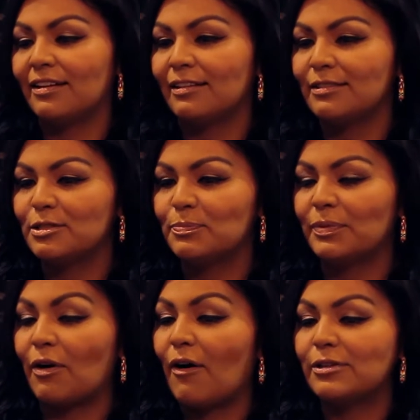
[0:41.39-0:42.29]
and it's
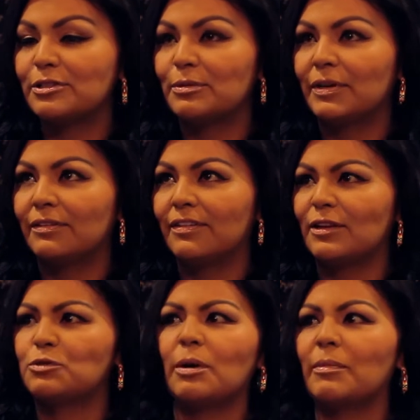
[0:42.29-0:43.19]
been awesome, and
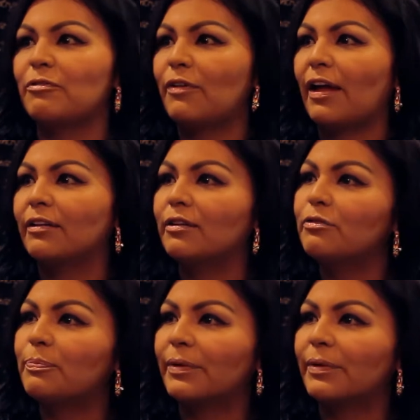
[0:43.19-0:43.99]
that's what I'm a fan of.